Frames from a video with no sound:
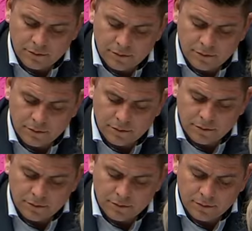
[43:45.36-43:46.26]

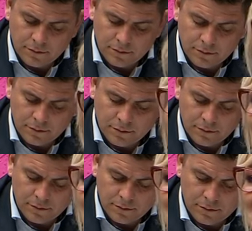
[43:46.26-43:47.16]

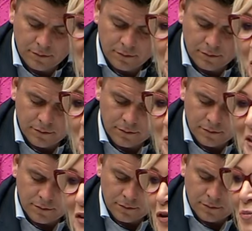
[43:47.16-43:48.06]

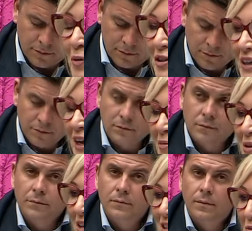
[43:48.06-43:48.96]

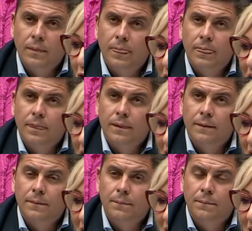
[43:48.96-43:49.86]

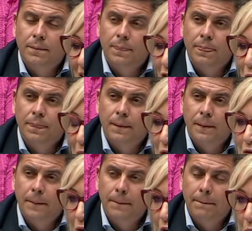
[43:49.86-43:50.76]

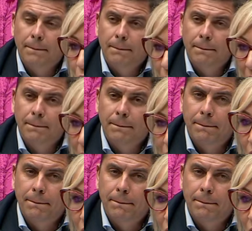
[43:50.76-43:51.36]
(not speaking)